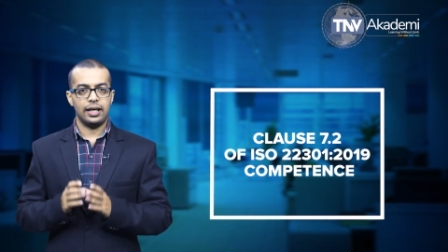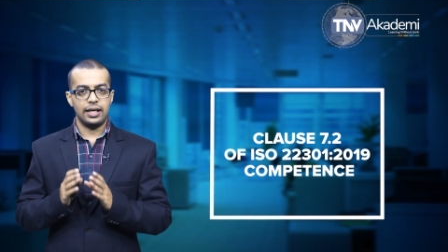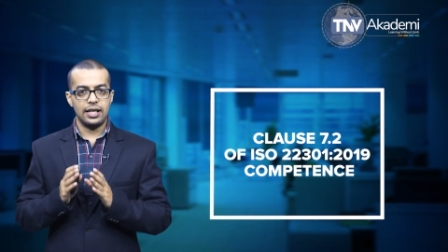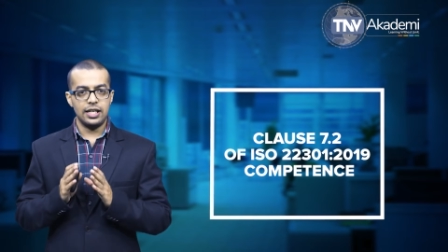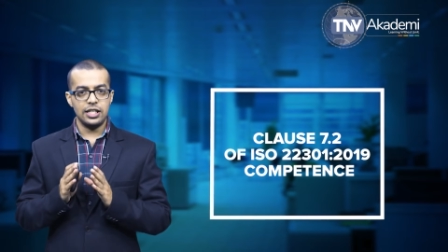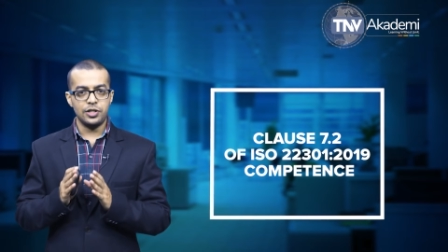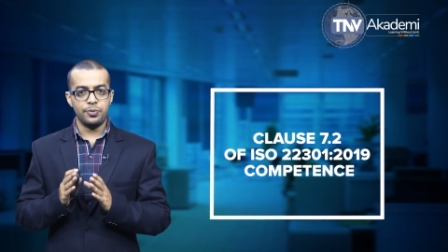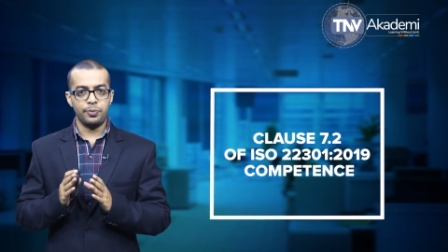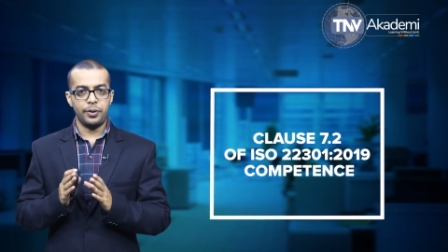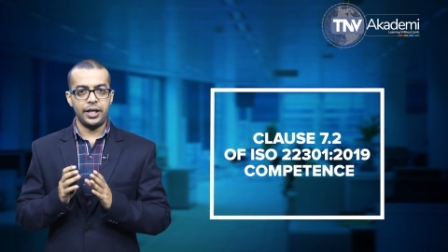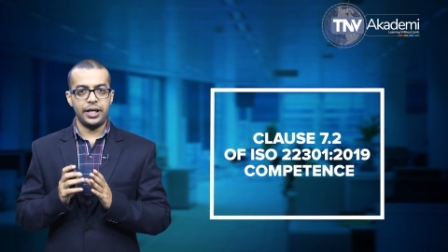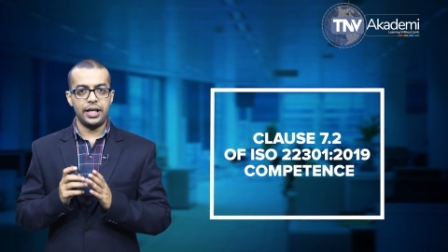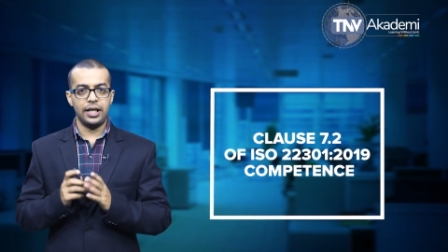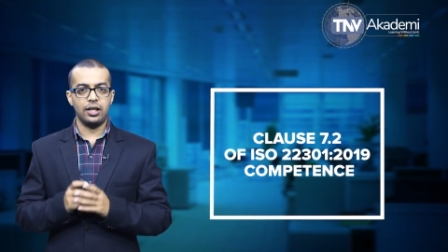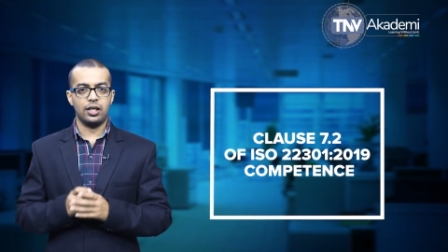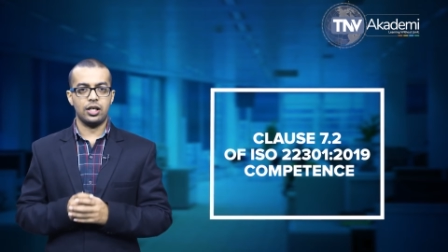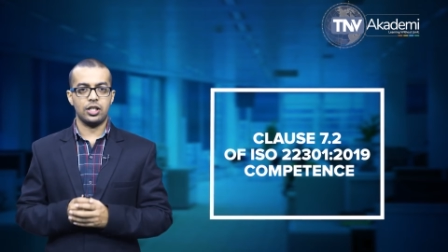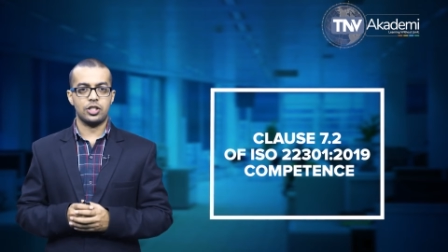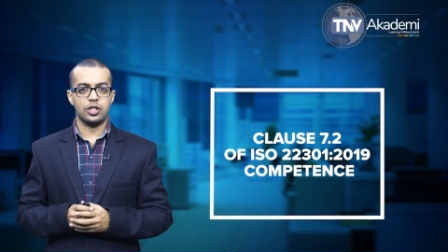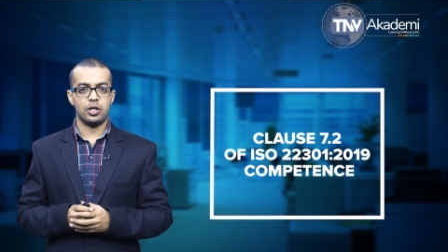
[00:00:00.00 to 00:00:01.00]
is meeting
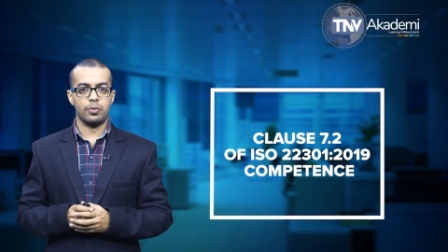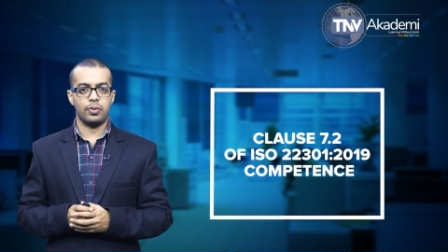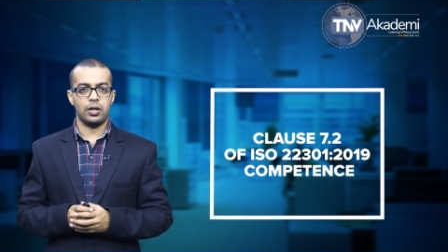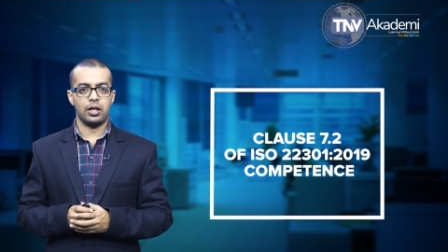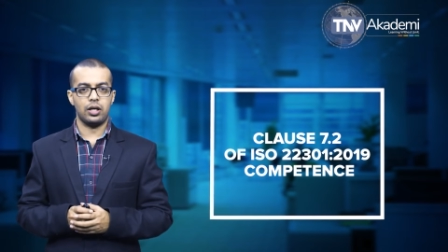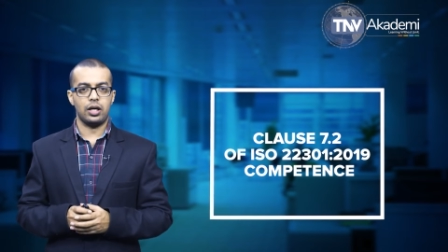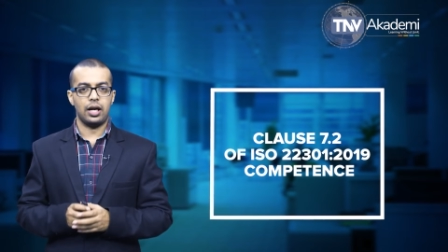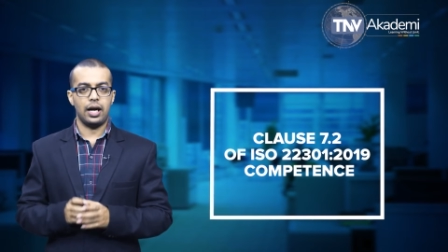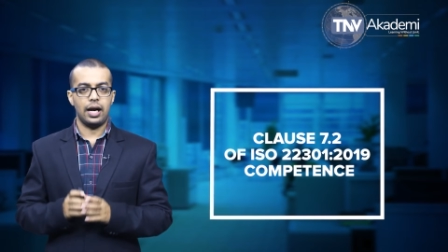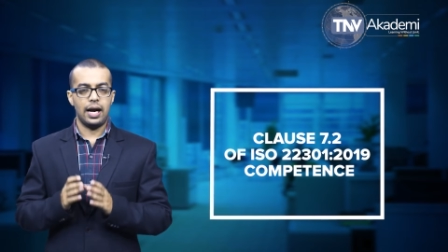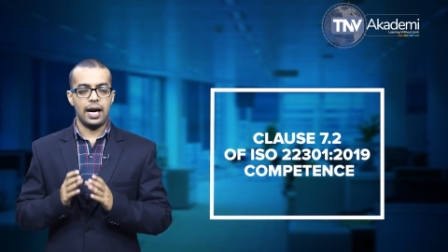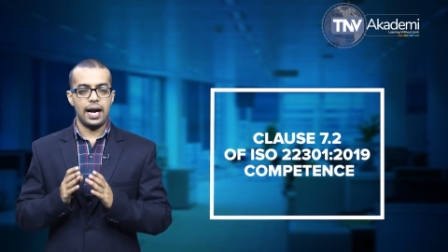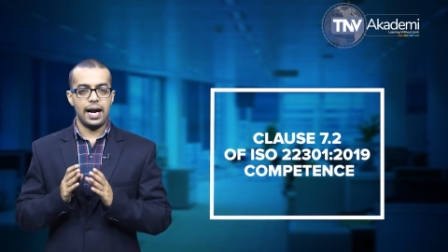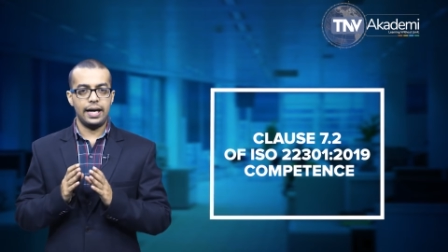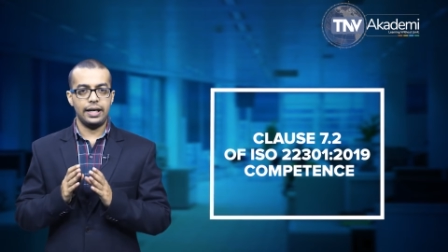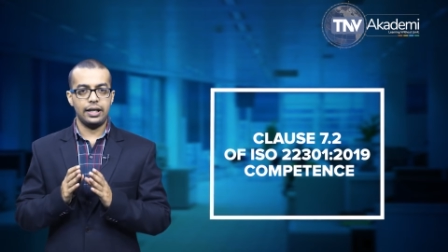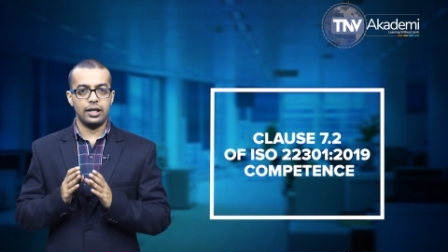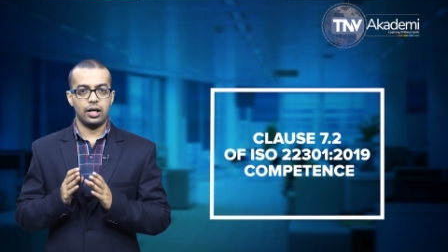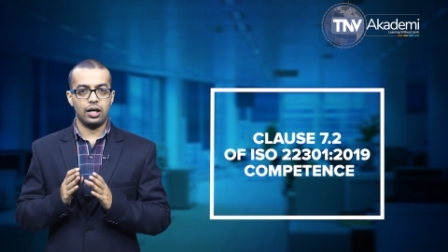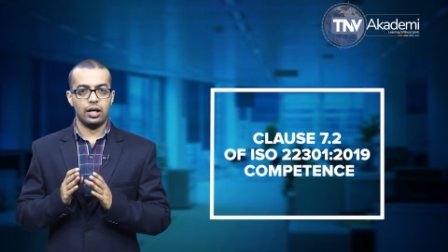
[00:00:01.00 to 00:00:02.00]
customer
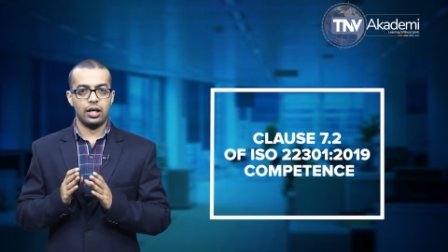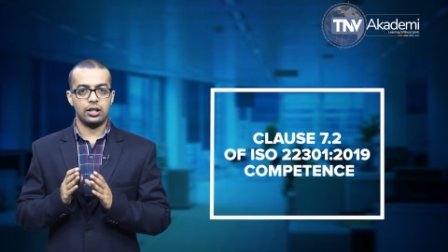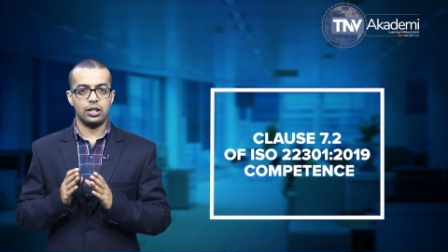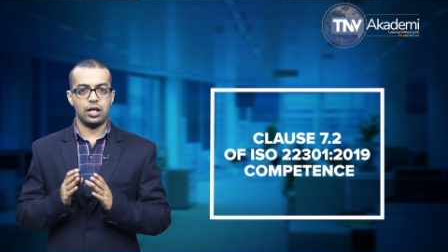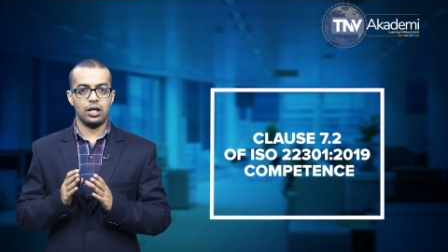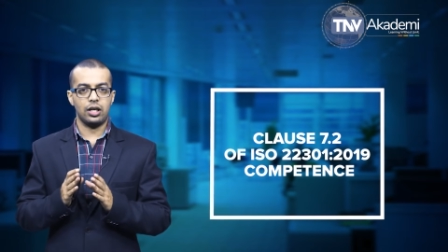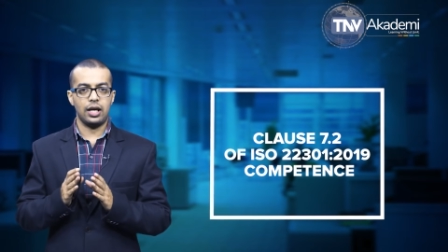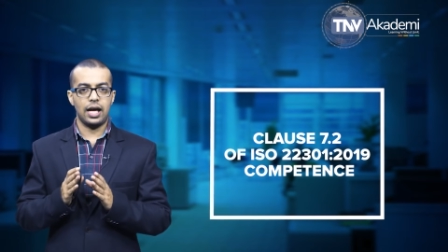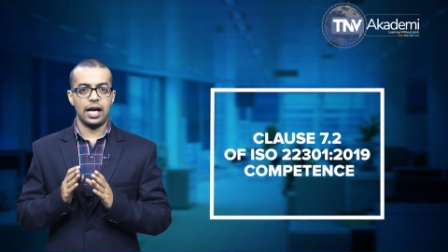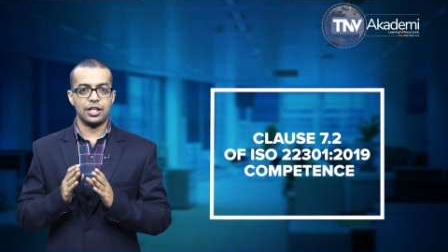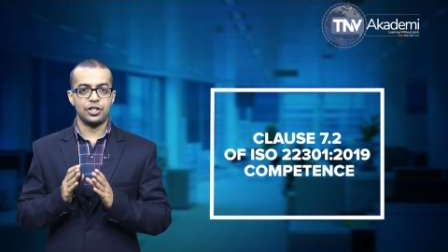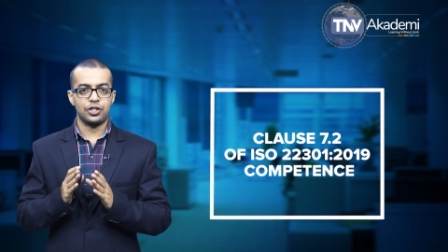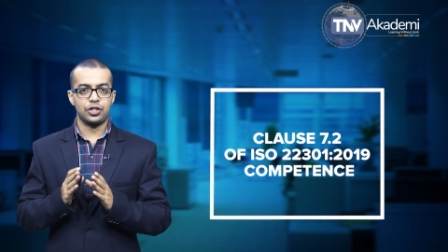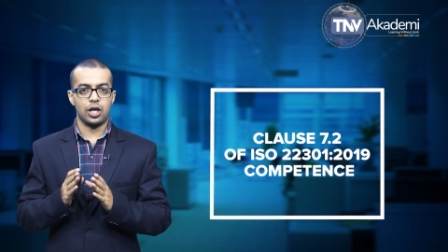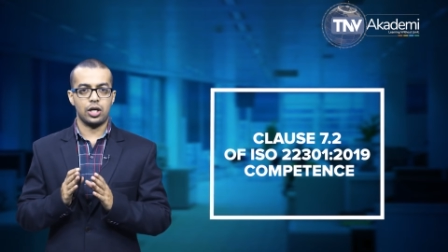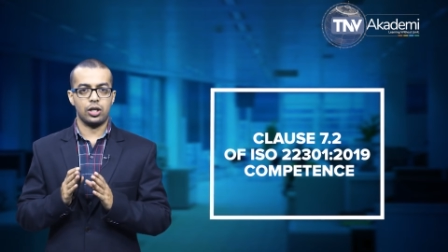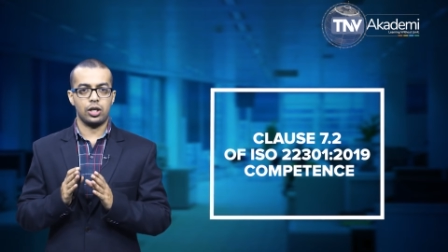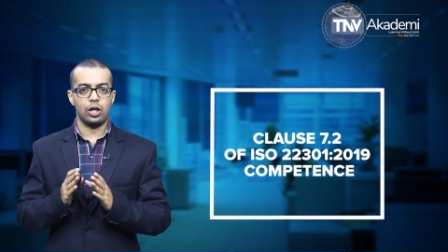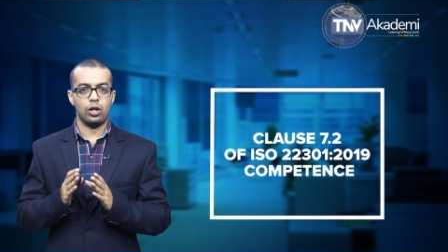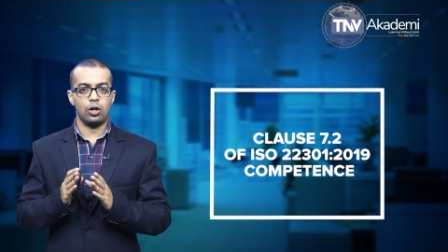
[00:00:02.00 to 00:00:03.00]
and other
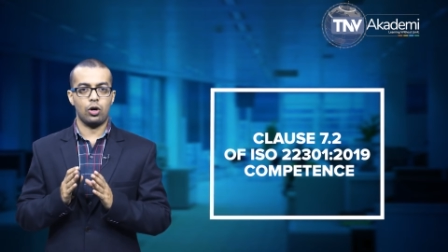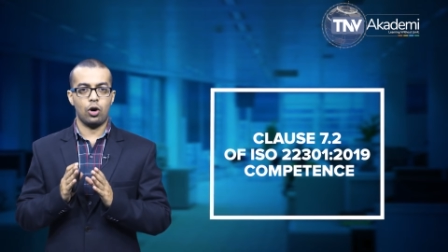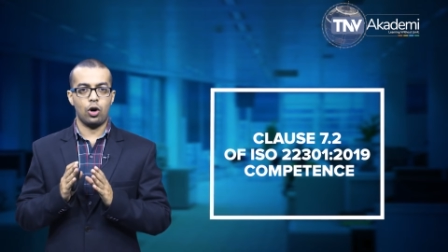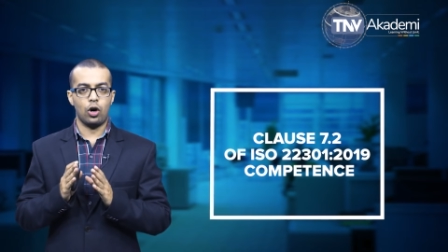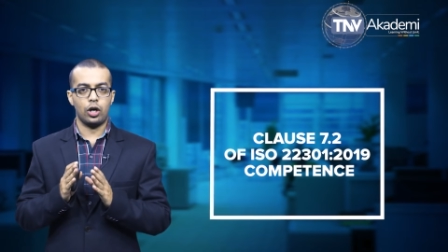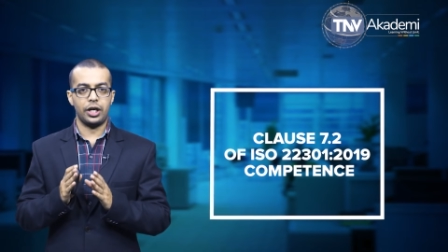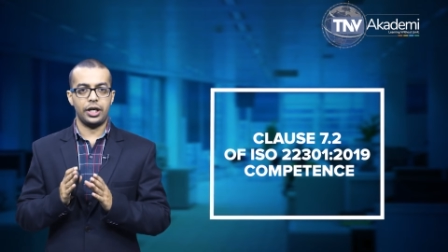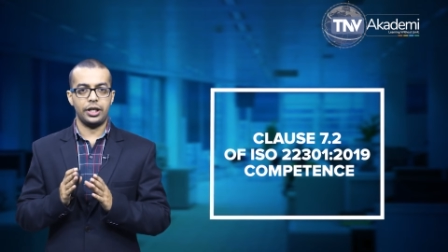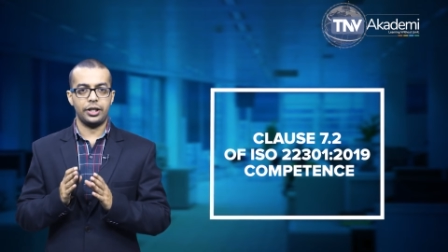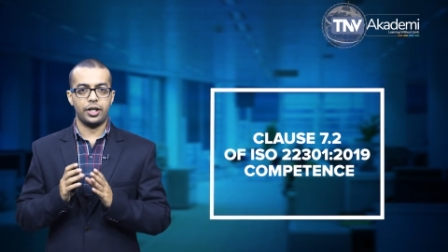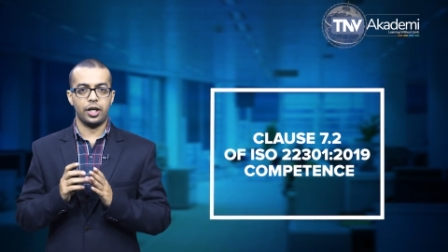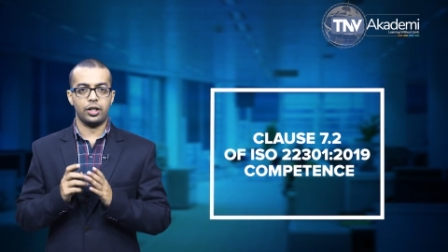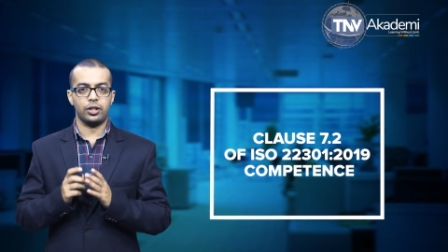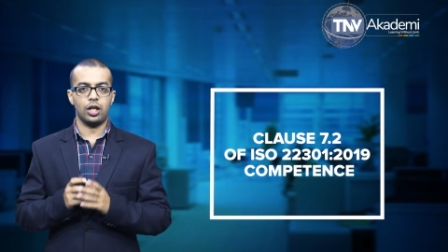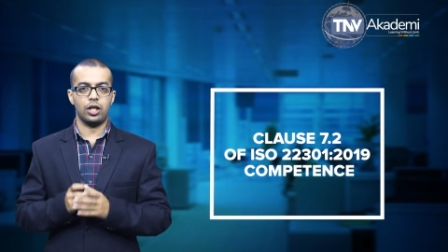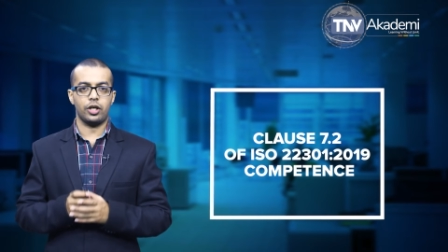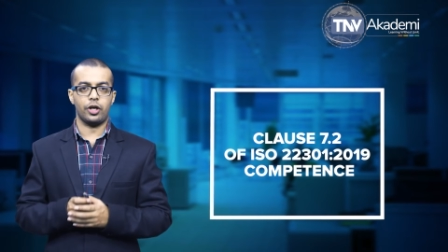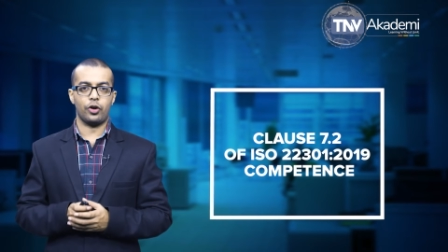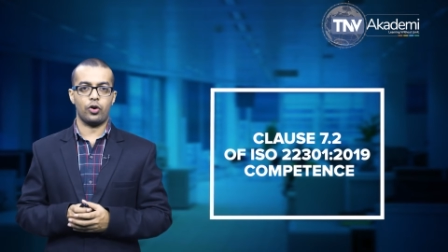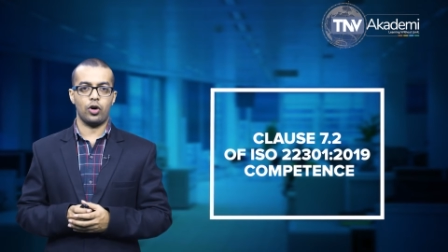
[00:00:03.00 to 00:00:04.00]
external or
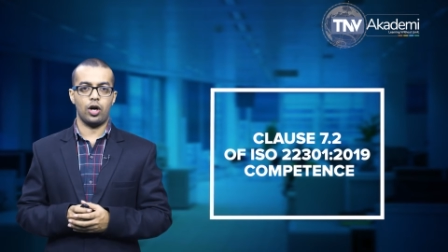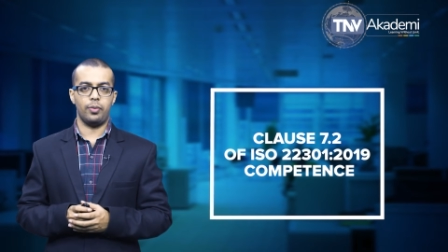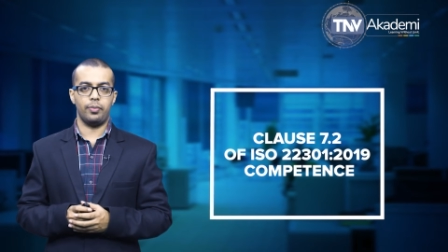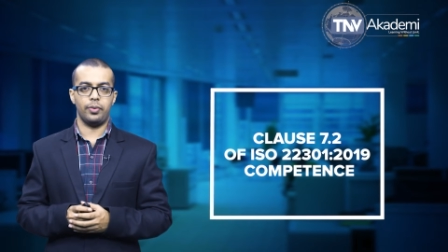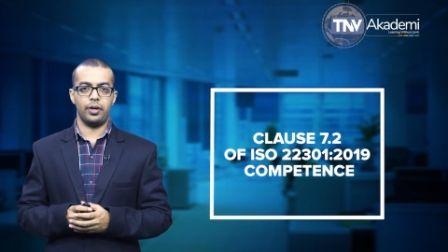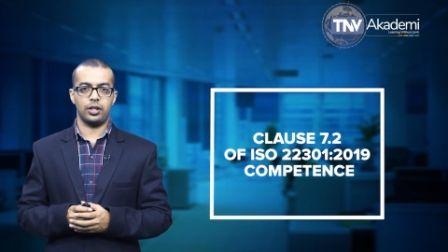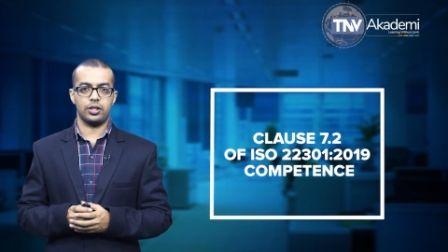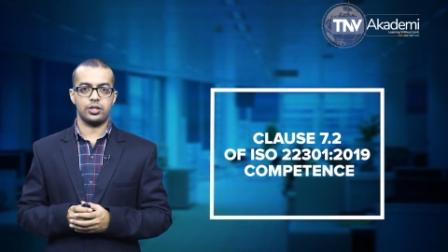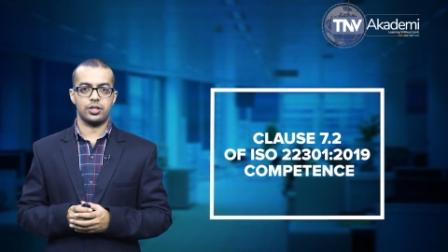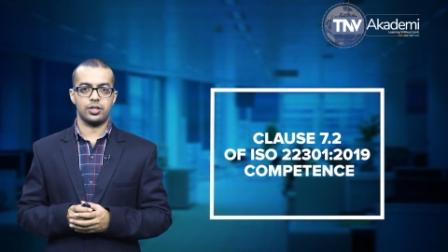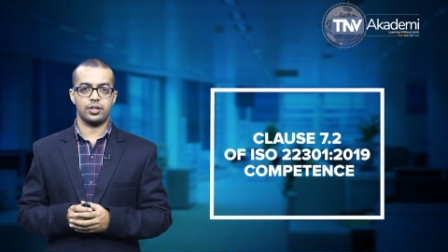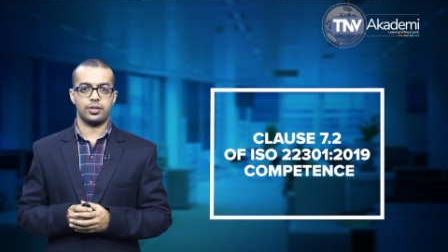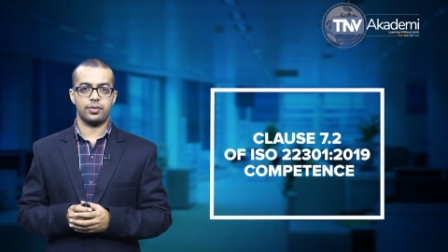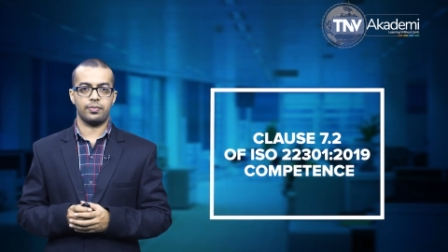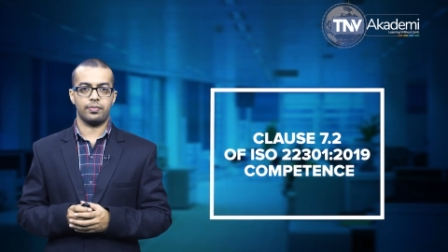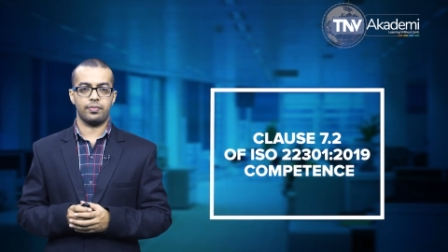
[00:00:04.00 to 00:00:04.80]
internal requirements.